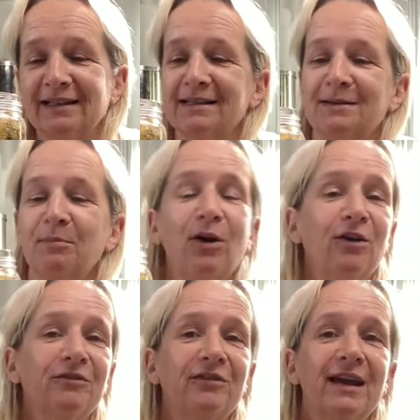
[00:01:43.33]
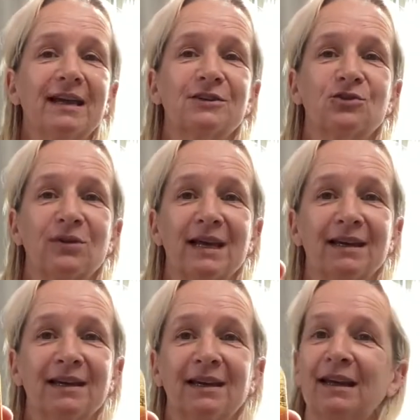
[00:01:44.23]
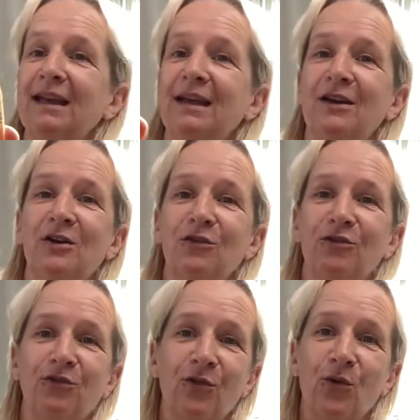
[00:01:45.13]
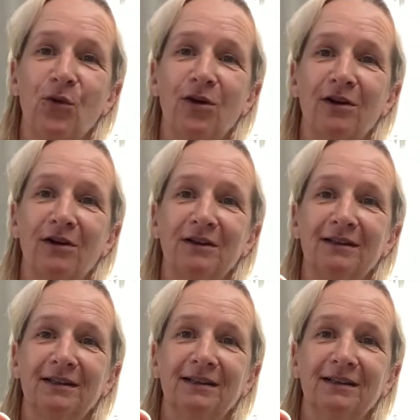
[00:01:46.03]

It's a perfect drink for